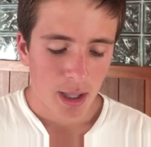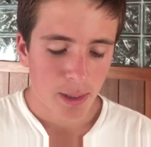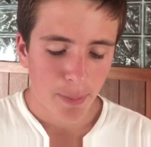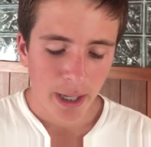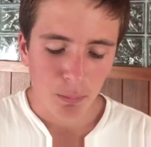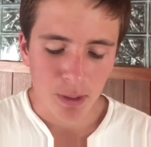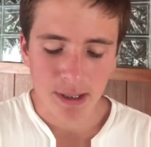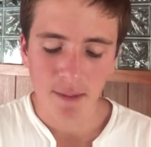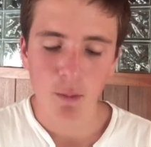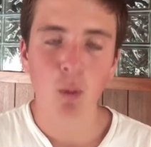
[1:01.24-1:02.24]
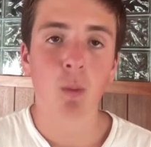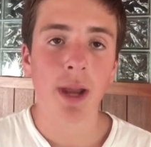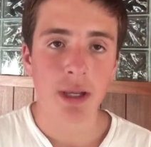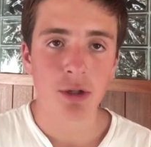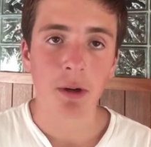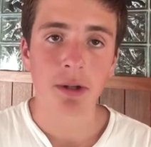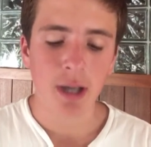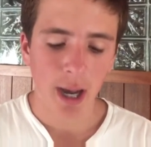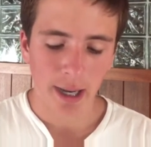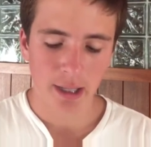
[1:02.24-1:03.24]
The ban was never razor
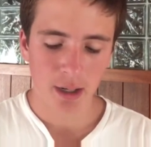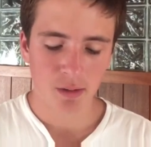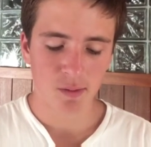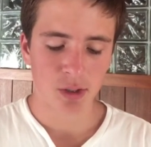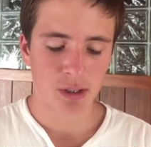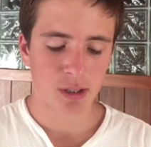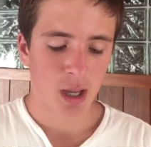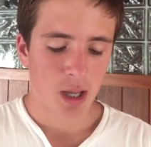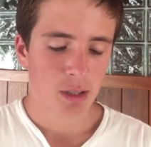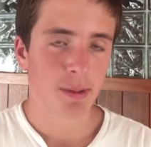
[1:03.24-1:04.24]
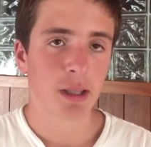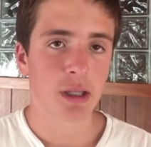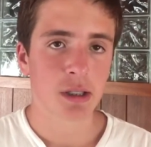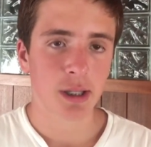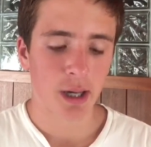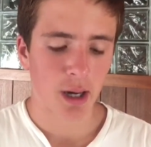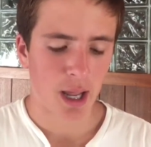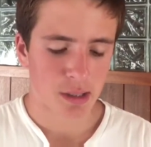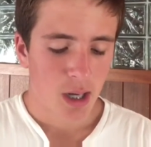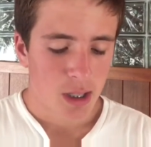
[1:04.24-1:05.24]
tight, however, just to make this clear,
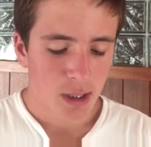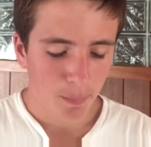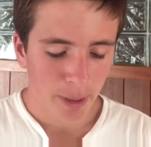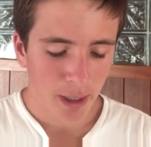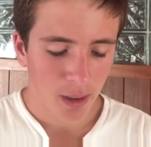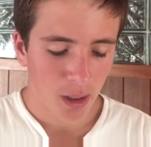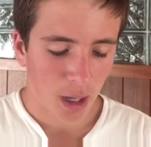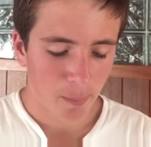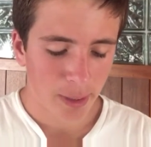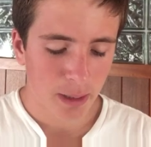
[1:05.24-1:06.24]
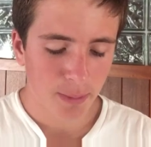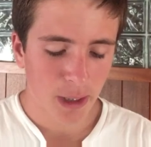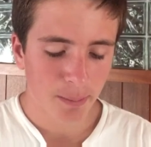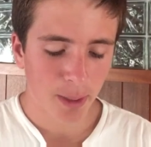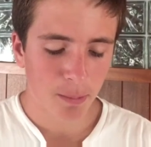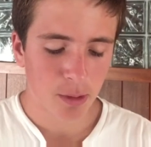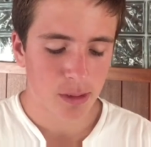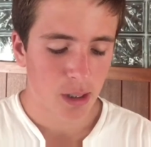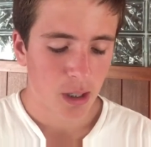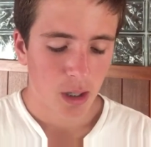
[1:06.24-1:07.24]
as some ban, uh, banned media
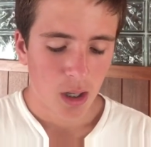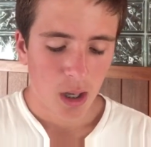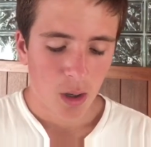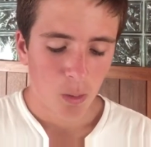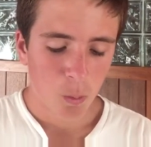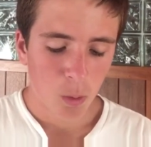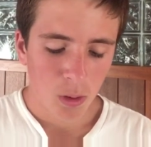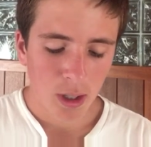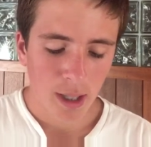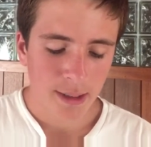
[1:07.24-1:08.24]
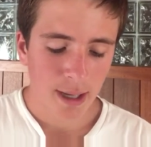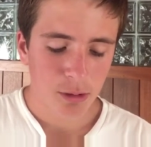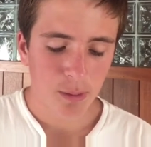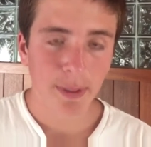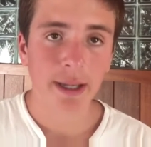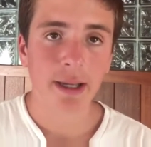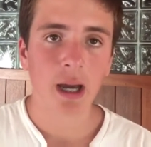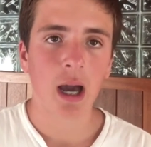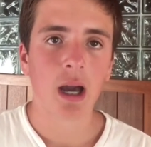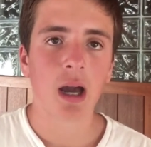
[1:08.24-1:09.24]
members were allowed to
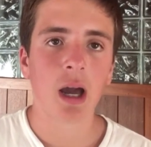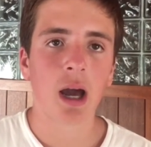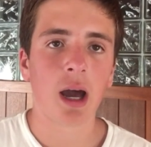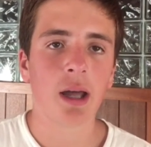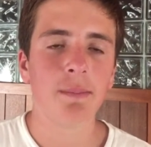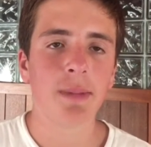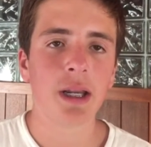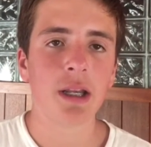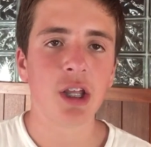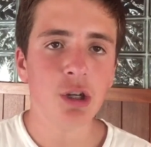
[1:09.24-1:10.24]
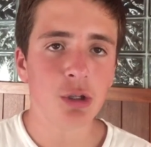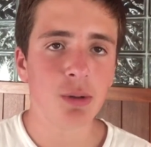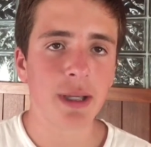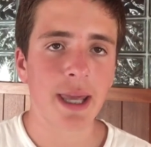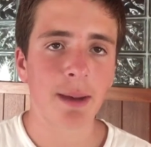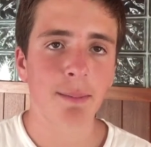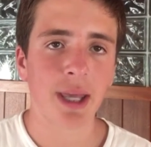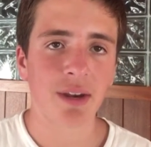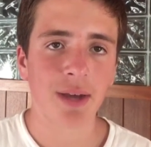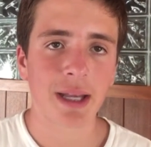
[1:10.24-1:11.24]
be uh, admitted into the
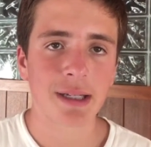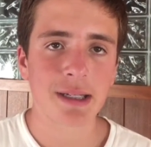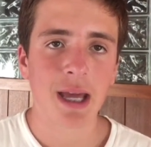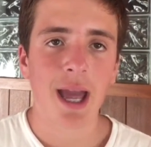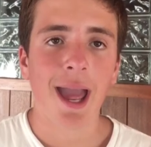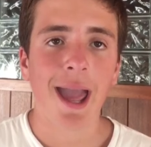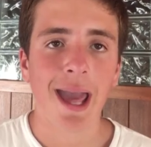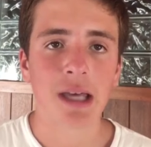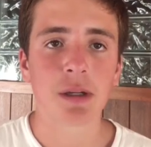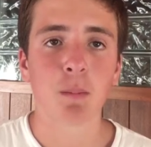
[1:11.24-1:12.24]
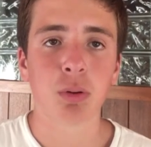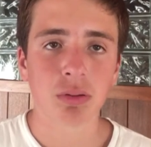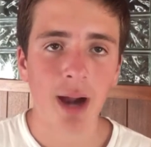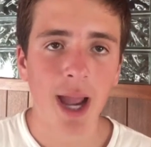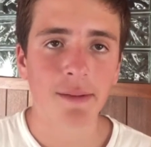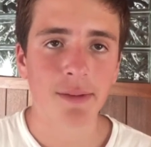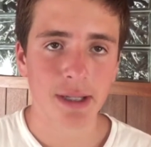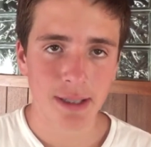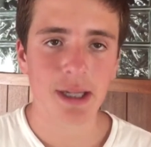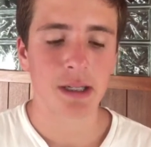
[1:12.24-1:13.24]
campaign events as
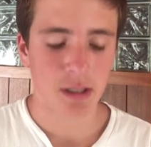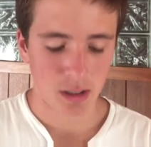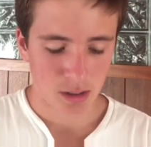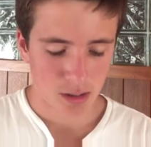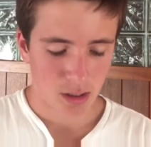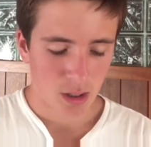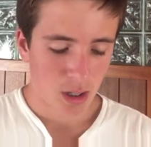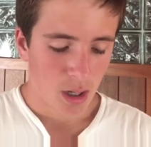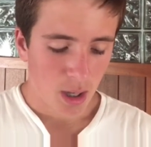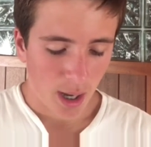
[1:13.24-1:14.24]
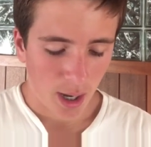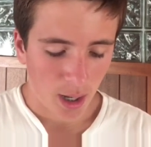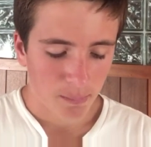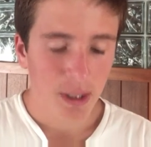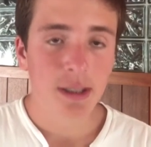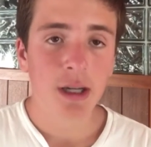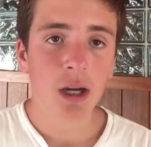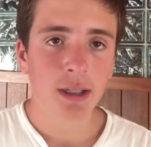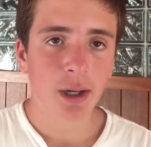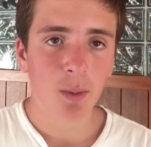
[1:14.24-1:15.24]
private citizens. Um, it's
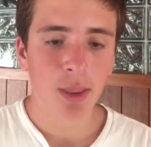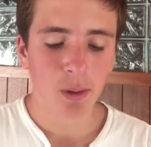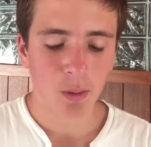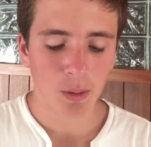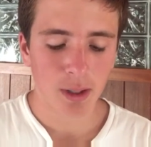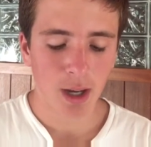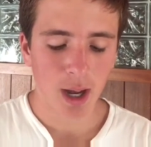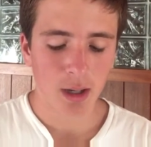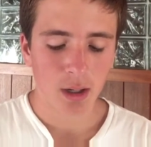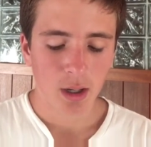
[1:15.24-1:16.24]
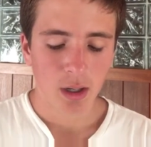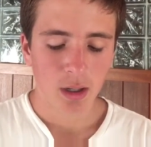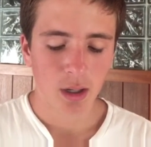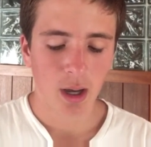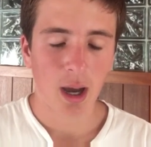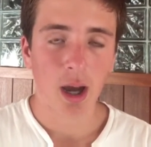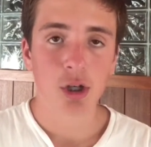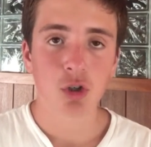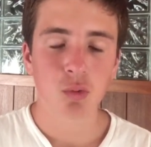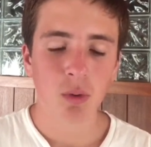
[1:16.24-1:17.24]
unclear whether or not uh,
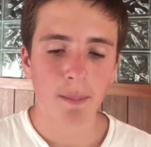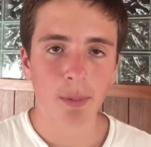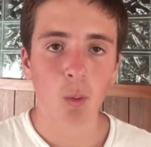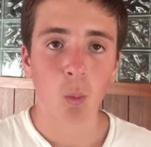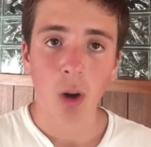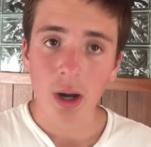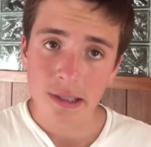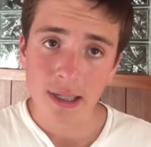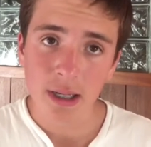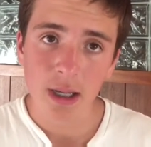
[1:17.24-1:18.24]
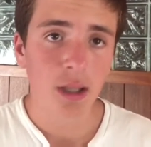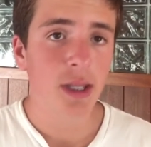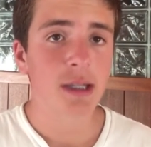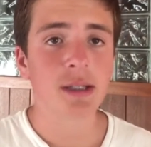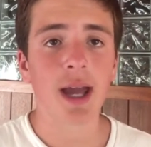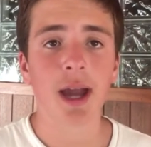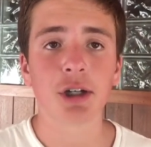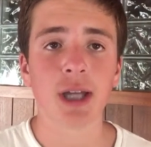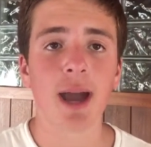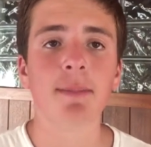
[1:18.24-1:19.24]
Trump wanted this to
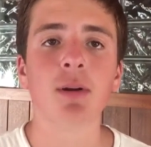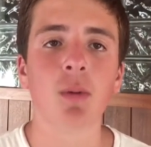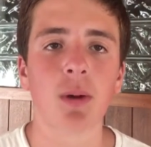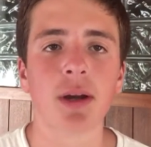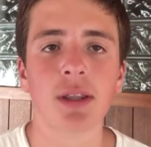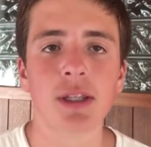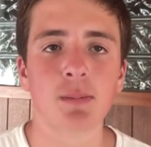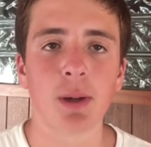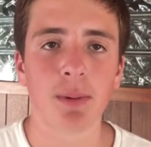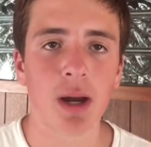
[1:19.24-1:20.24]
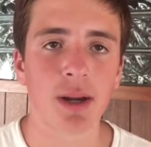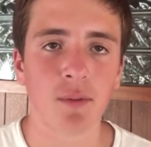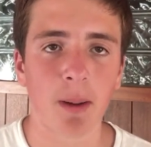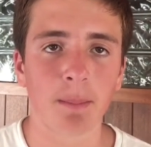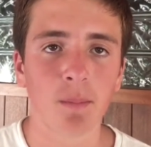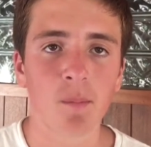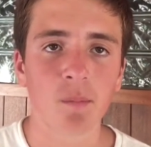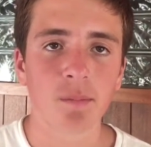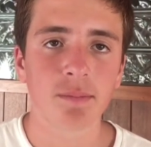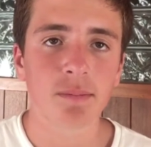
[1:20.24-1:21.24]
actually happen, or could this have been a product from
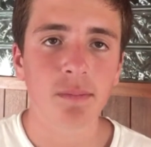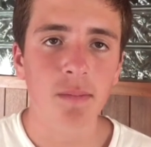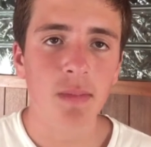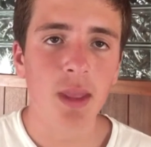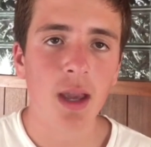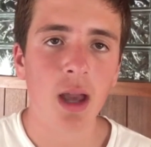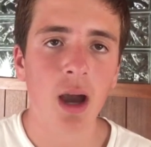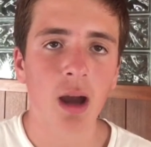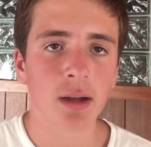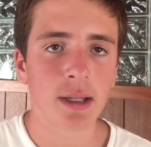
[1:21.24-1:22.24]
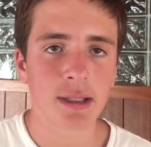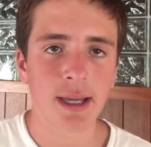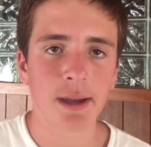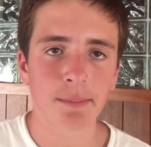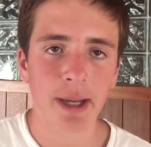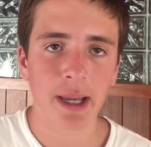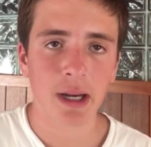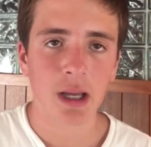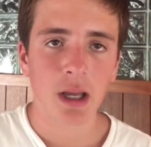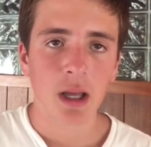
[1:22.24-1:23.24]
uh, his
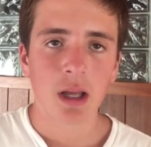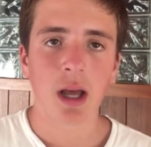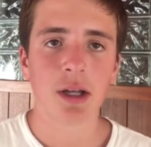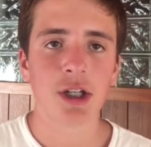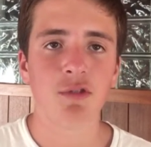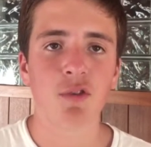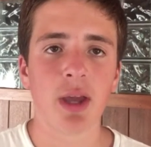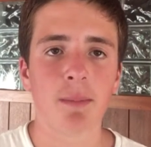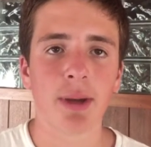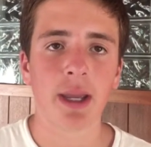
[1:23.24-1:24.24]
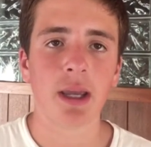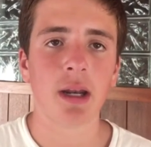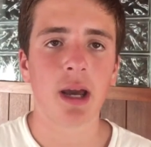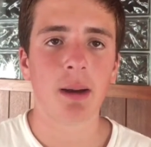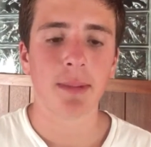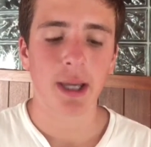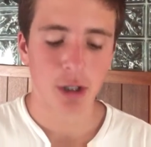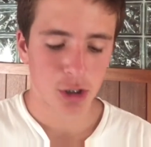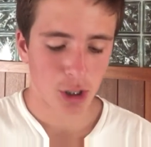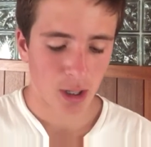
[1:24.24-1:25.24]
campaign uh, Chief Campaign uh,
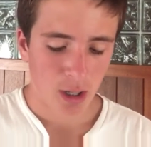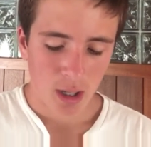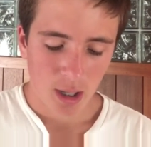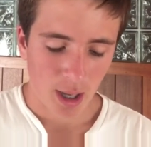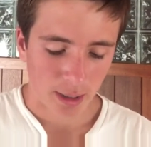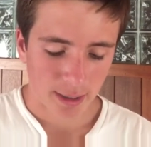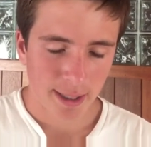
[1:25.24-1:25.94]
Manager uh,